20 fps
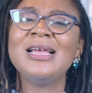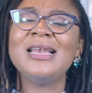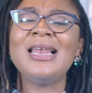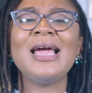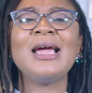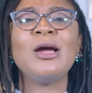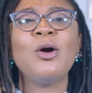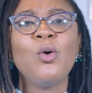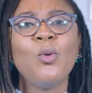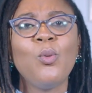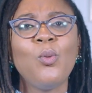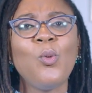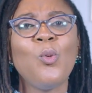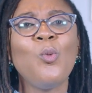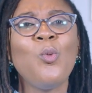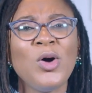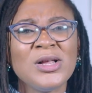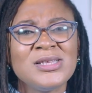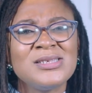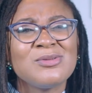Like,
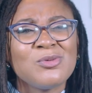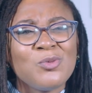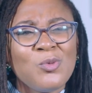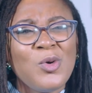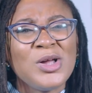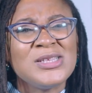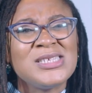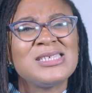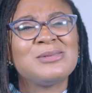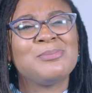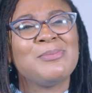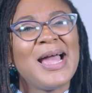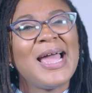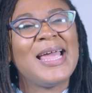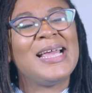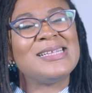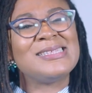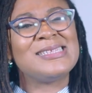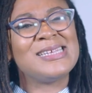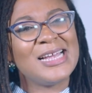what is my
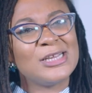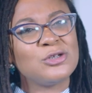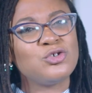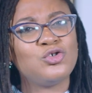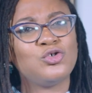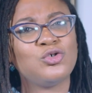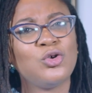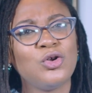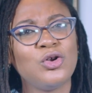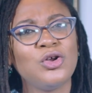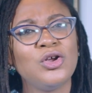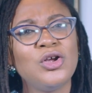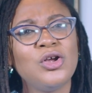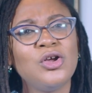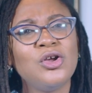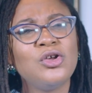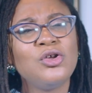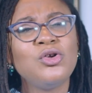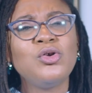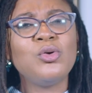intention?
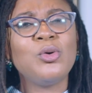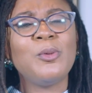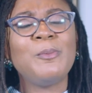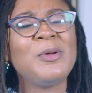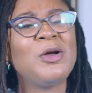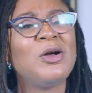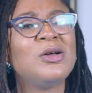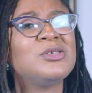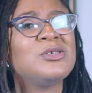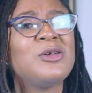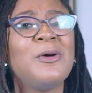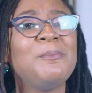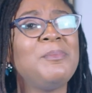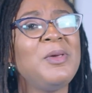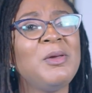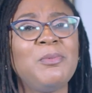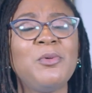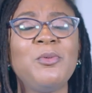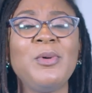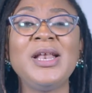You know, because some
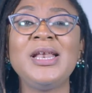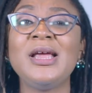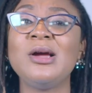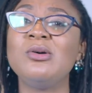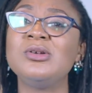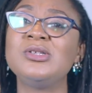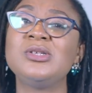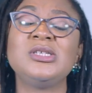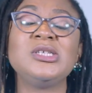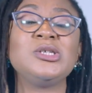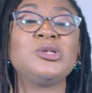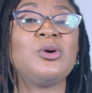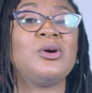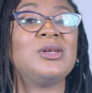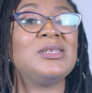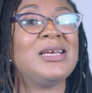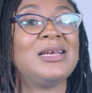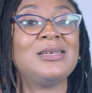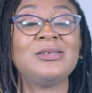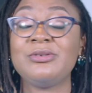people, when they go to this
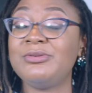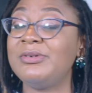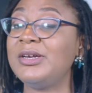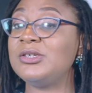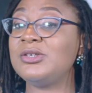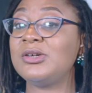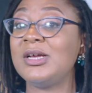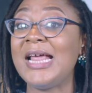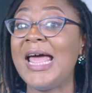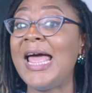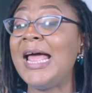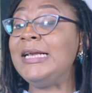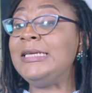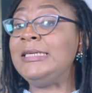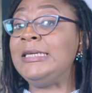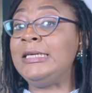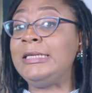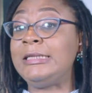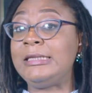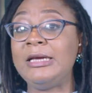content creation,
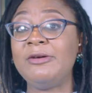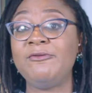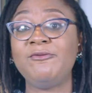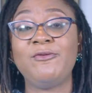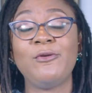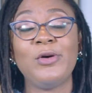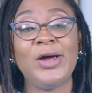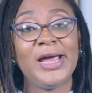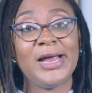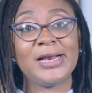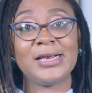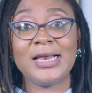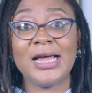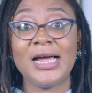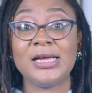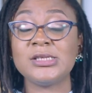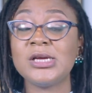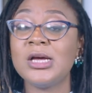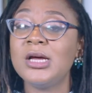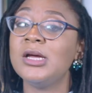anything for
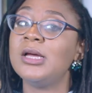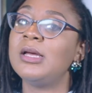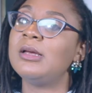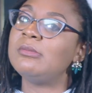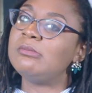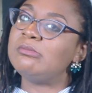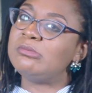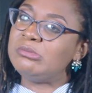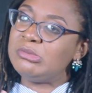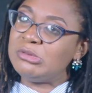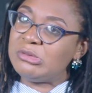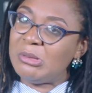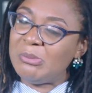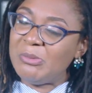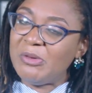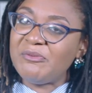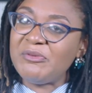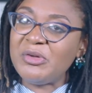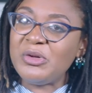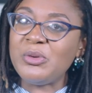headlines,
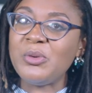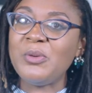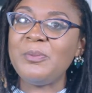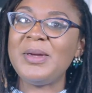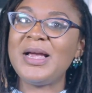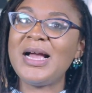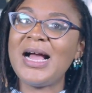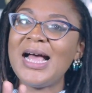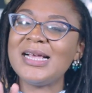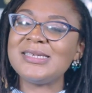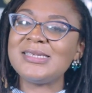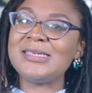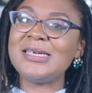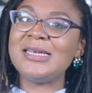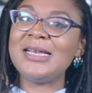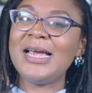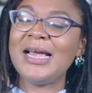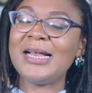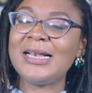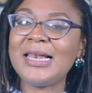some of you'll be
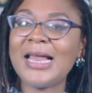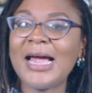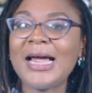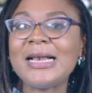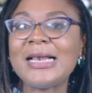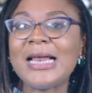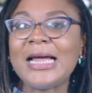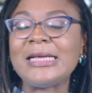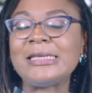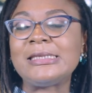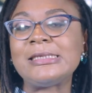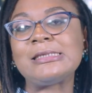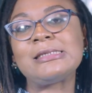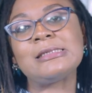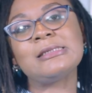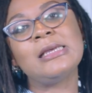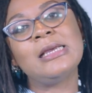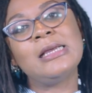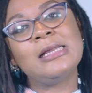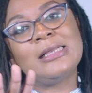casting headline like
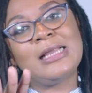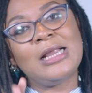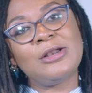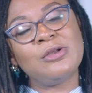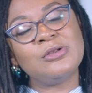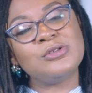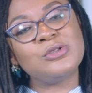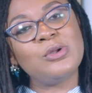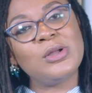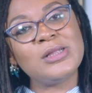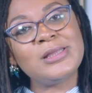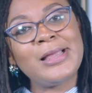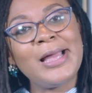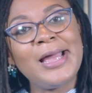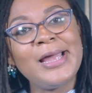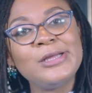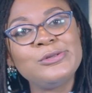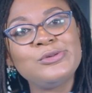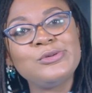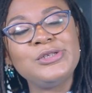this that does not
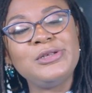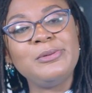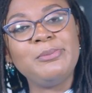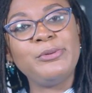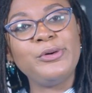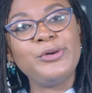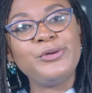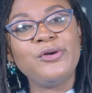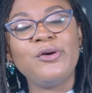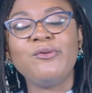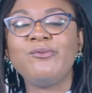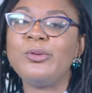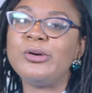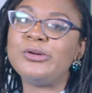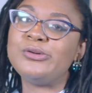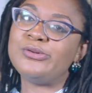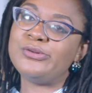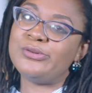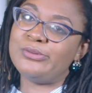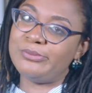tie into the body of
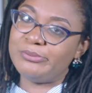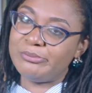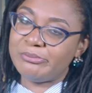what